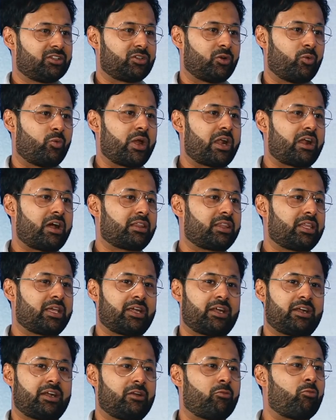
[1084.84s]
So where are
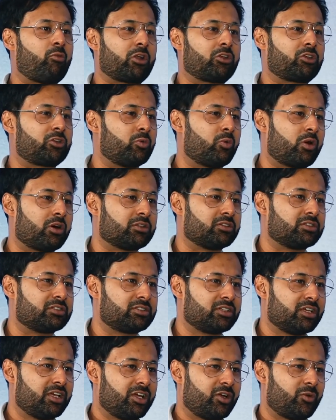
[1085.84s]
their
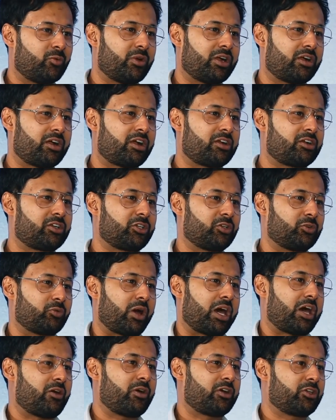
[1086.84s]
one-to-ones? Where are
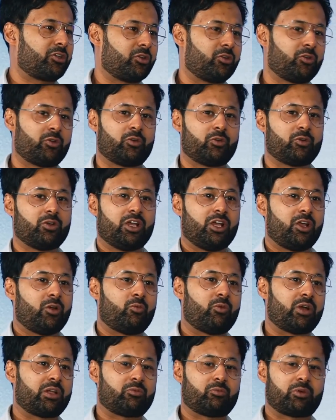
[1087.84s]
you? How are you?
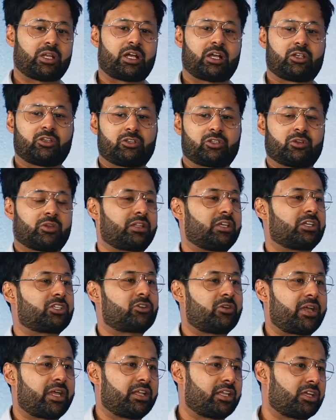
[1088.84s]
When are you doing the
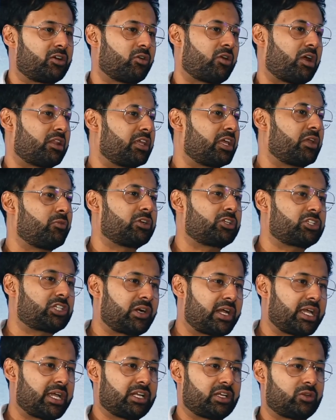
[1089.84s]
training, or are they even
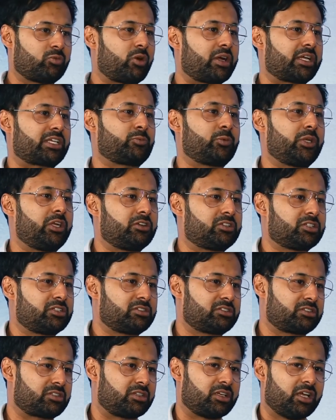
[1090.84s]
trained? What
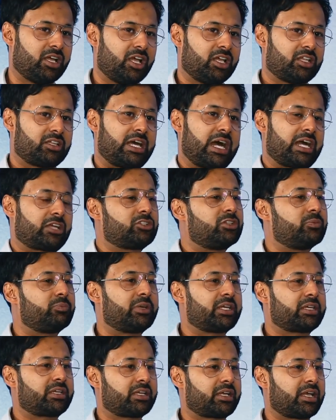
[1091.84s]
experiences they're actually
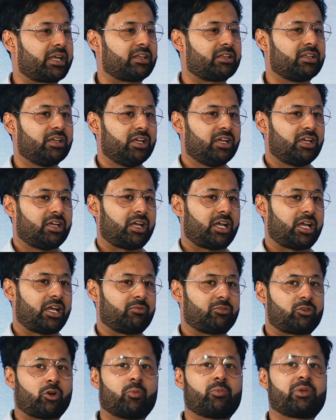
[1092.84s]
bringing in?
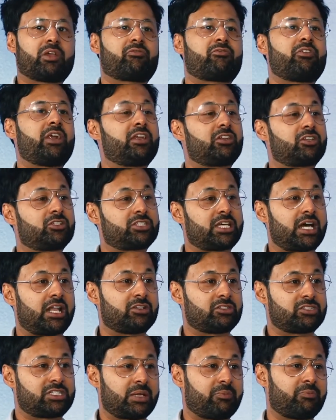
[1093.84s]
Don't be afraid to
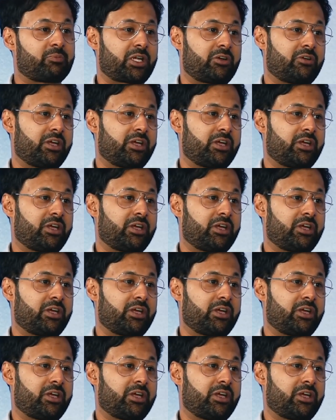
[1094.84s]
challenge them.